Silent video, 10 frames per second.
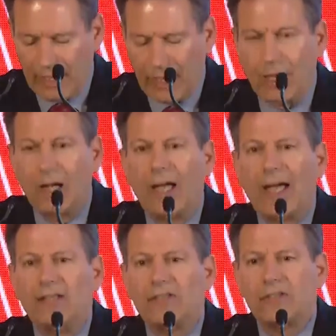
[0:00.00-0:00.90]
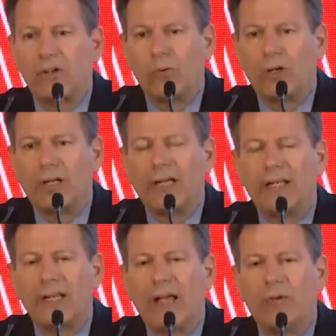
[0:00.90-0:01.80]
uh, and so on,
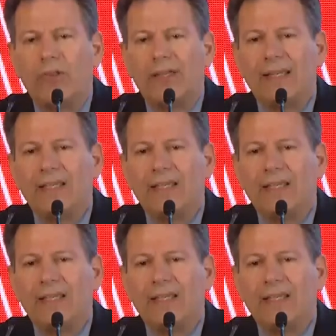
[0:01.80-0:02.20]
and, and the